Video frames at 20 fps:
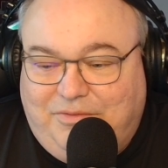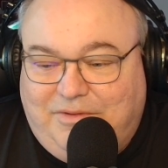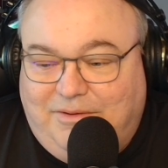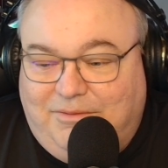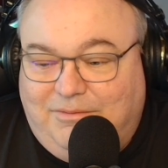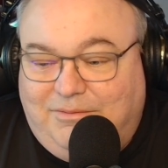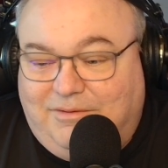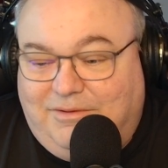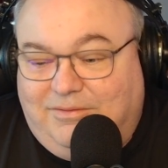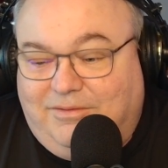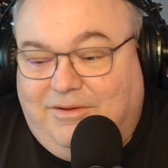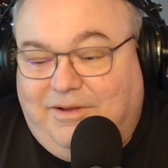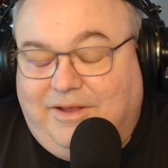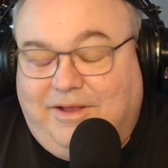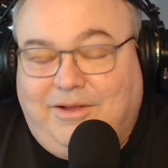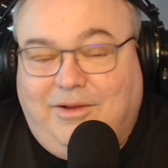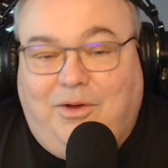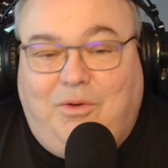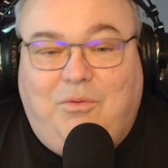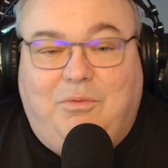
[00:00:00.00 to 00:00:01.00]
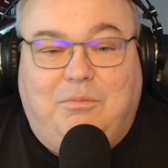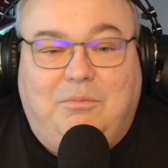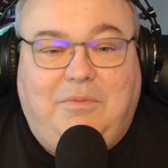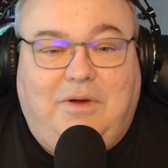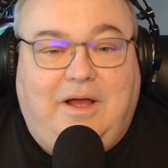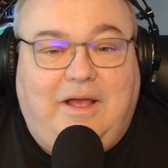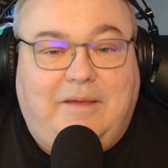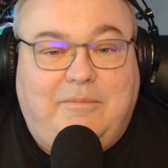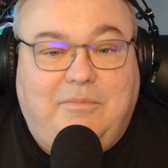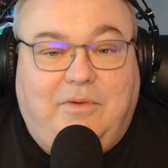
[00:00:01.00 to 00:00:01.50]
that are like, oh
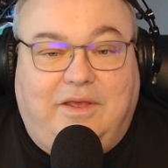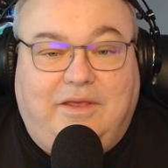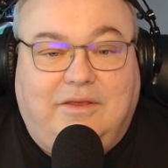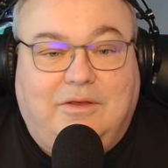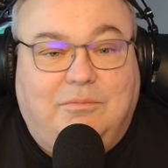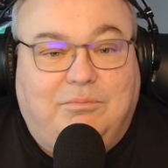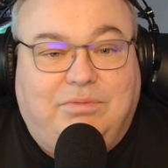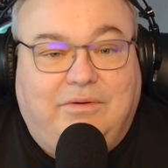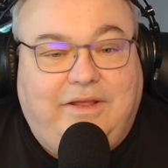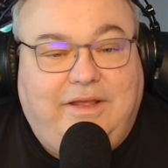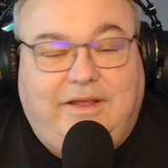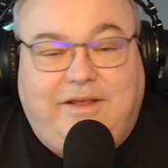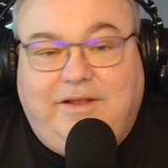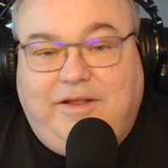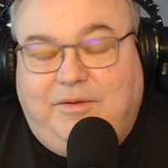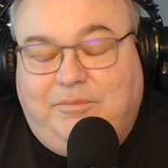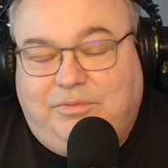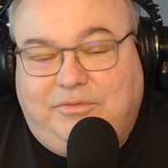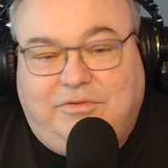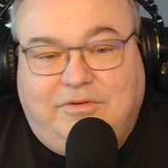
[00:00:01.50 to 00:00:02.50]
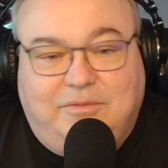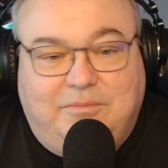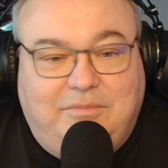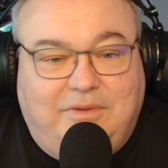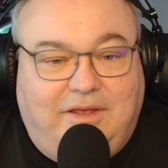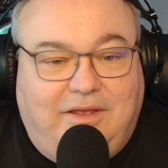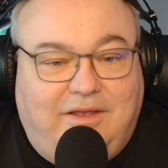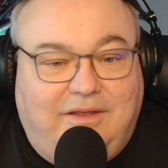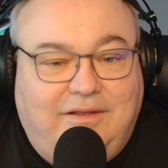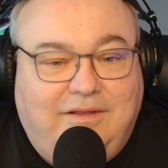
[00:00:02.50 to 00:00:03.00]
my, Mike, you're bringing up
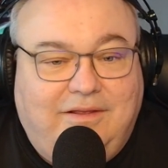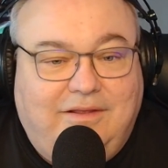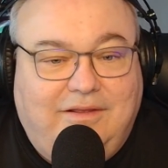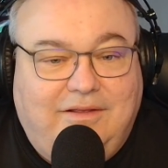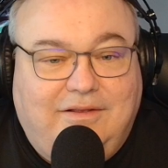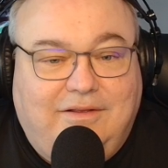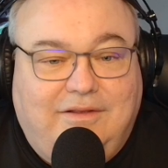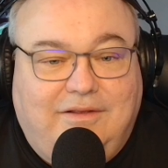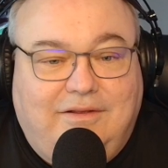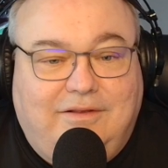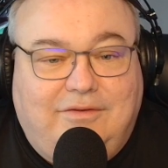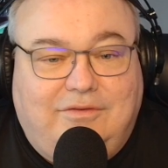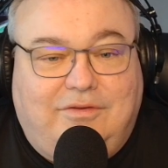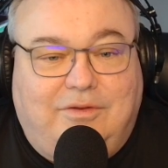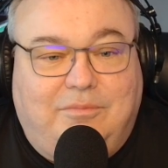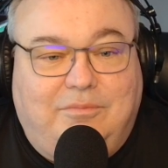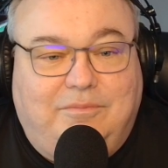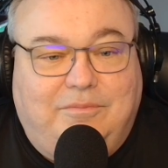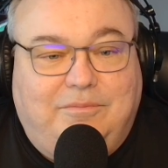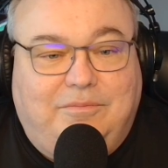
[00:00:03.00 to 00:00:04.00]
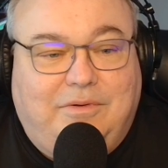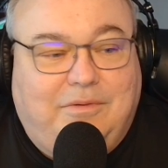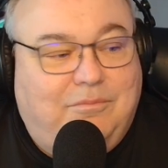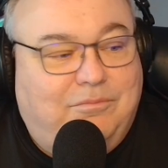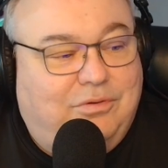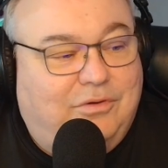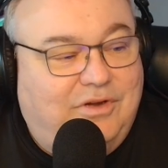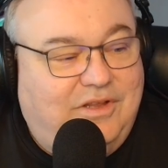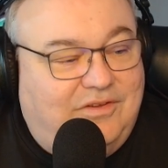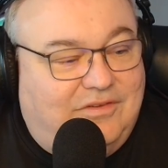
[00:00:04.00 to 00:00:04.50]
some
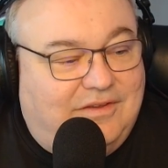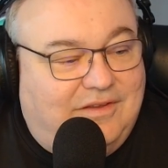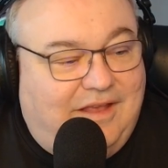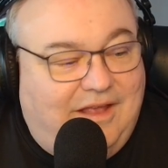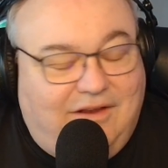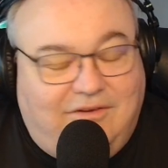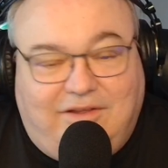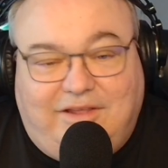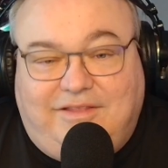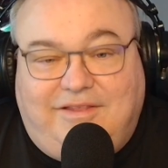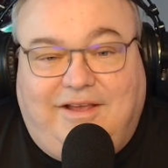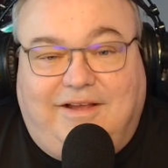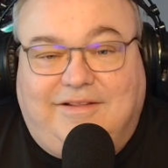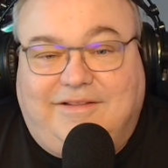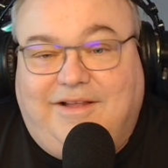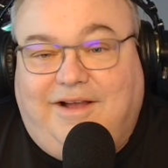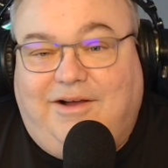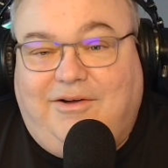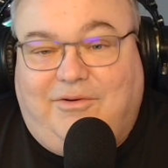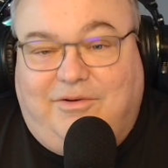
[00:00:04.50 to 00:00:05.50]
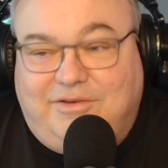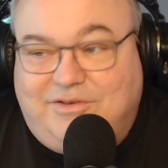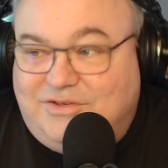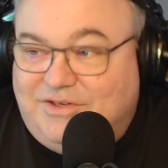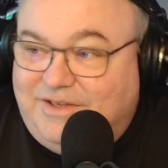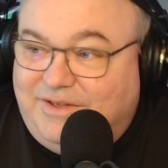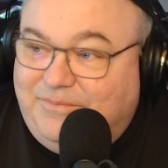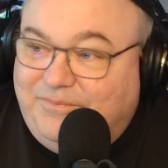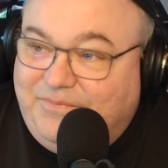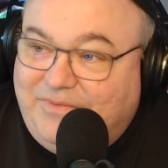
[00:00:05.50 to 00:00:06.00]
pretty scary
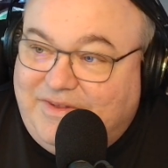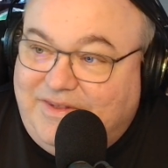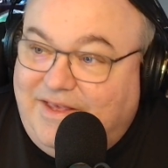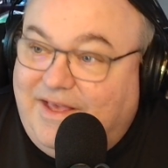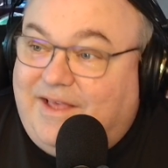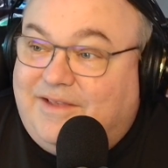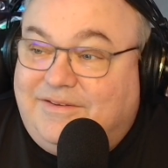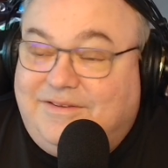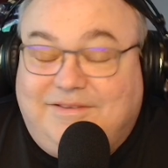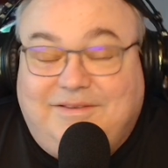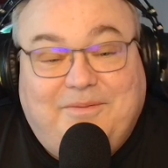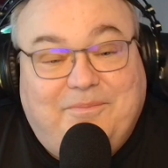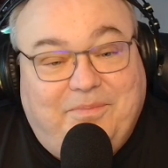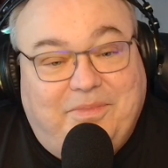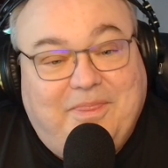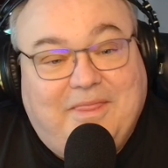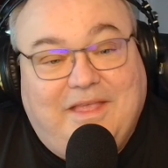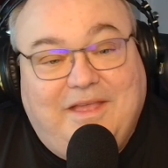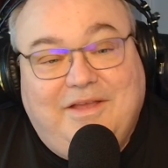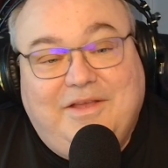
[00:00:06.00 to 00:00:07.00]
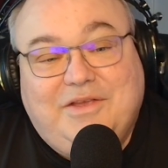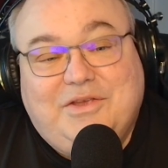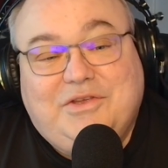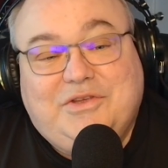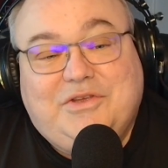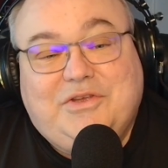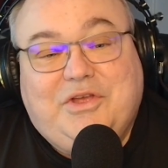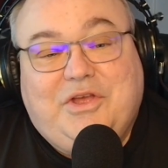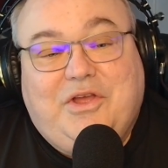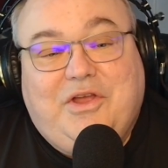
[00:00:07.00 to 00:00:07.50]
technology. Yes.
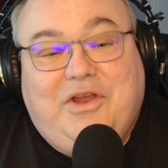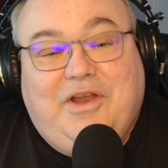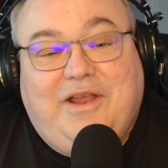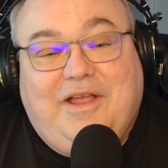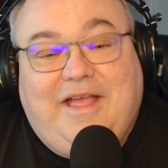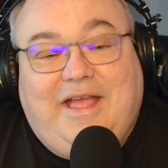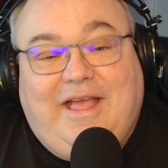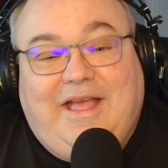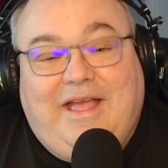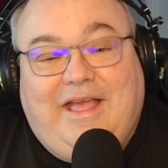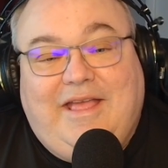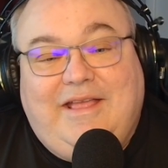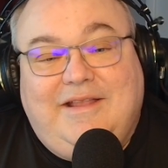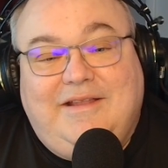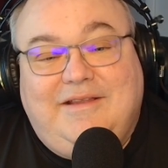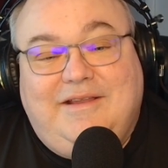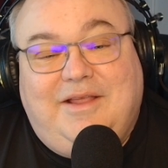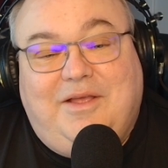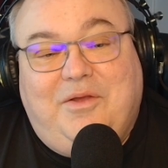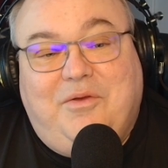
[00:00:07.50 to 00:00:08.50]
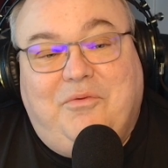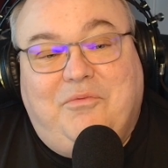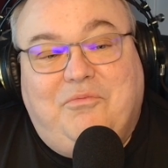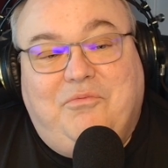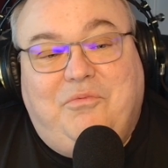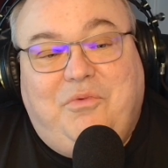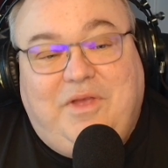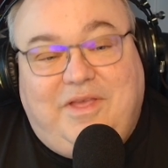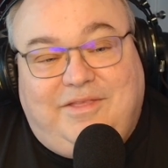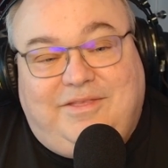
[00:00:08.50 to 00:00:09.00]
And
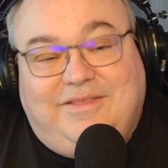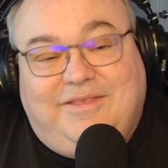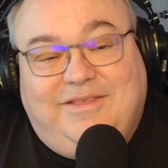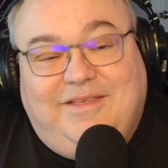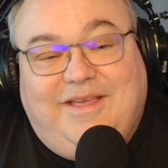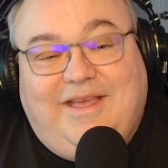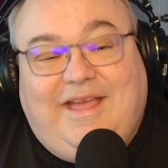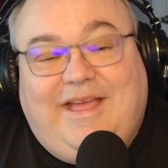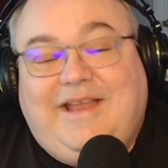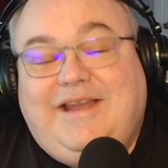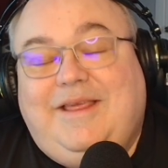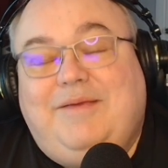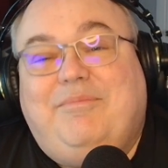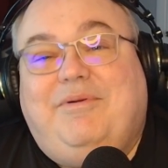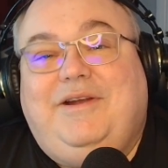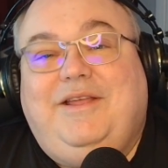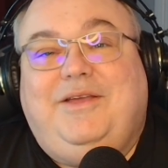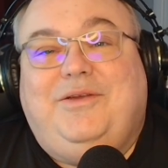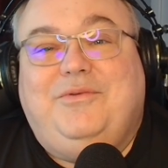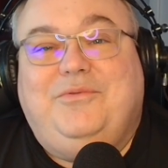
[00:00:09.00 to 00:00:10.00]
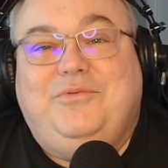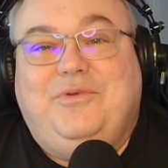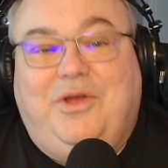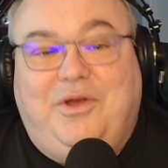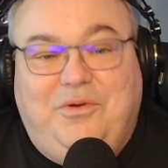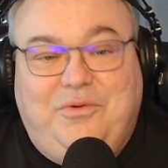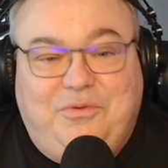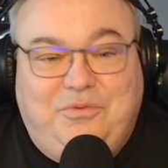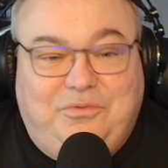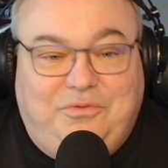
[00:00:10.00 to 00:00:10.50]
with anybody who
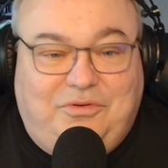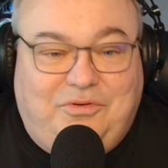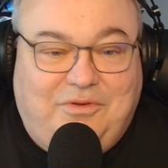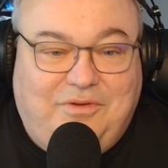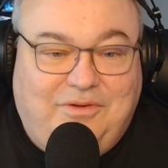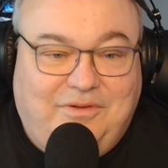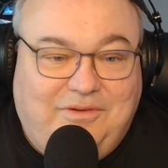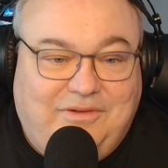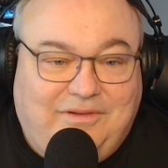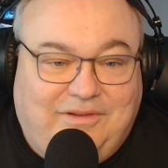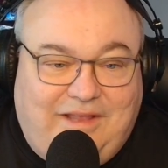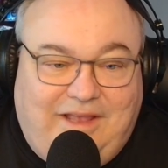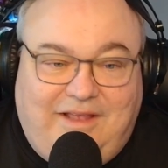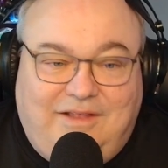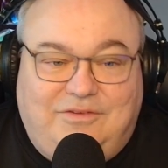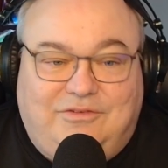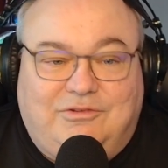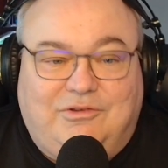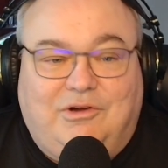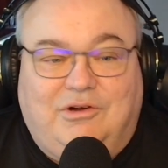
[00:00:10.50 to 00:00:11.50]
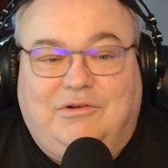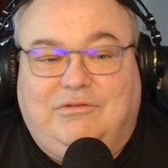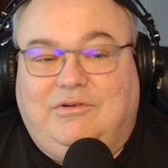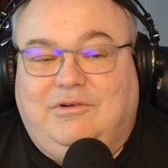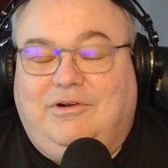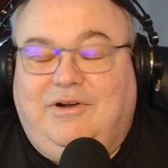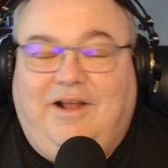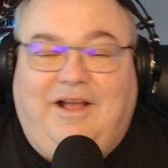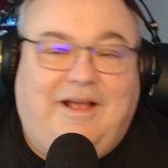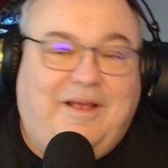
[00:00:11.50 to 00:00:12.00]
knows LAN
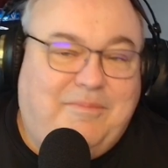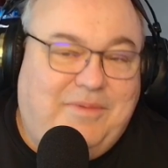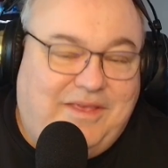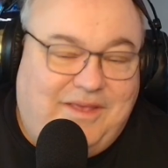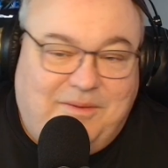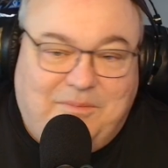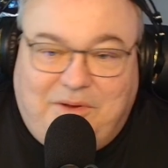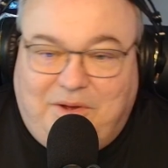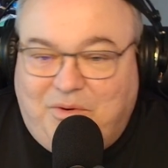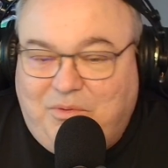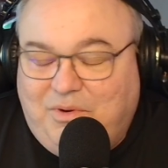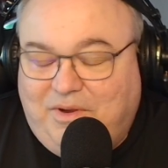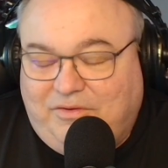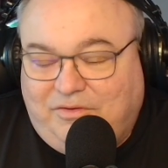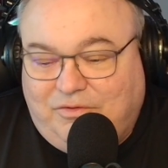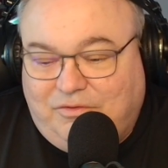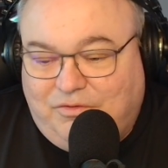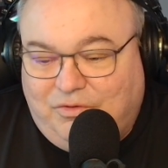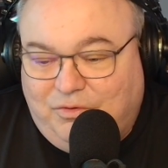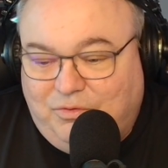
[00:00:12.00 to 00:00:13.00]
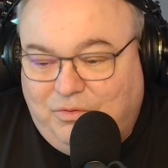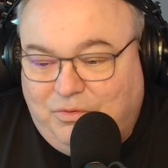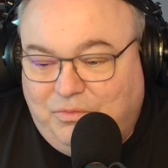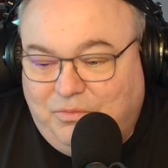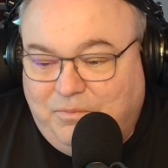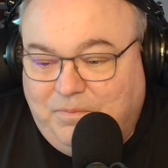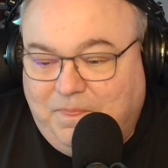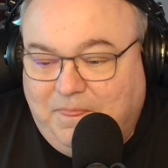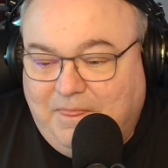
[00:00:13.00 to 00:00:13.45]
server, IBM OS2,